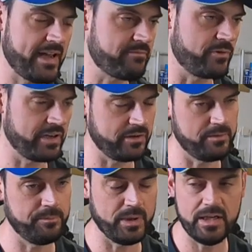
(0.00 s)
I haven't ridden
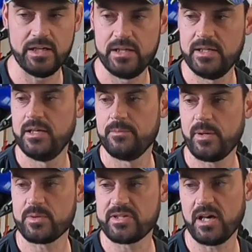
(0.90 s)
them, but
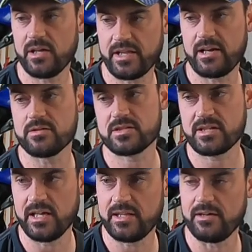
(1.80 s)
people say, oh, they don't
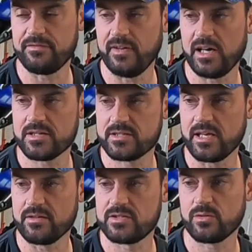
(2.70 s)
steer that fast,
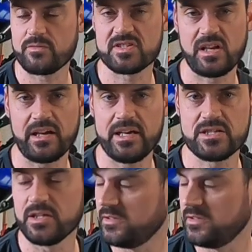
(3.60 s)
they're sort of sluggish.